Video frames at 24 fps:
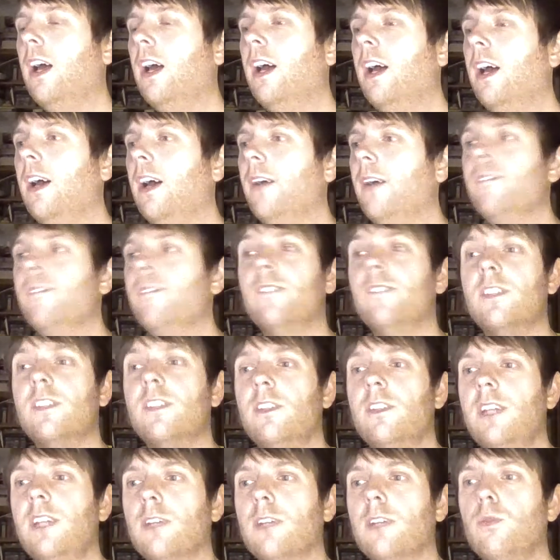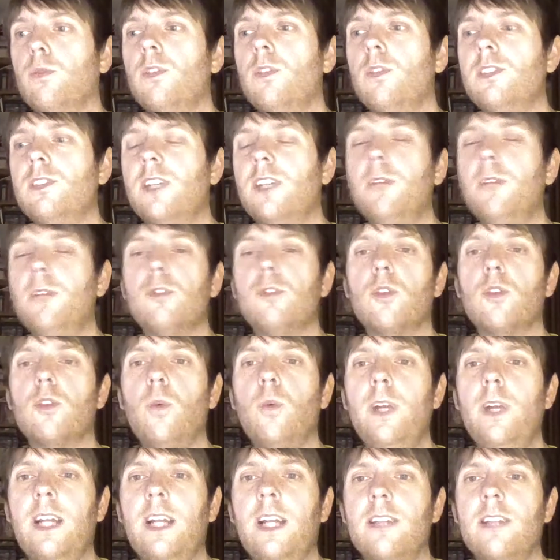So yes, what shape was
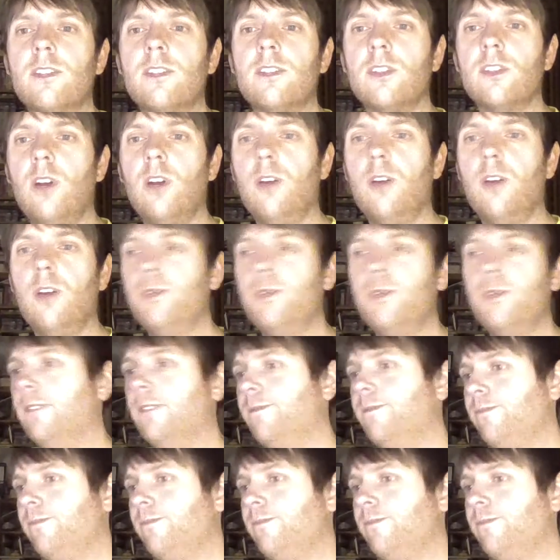Queen Anne's coffin?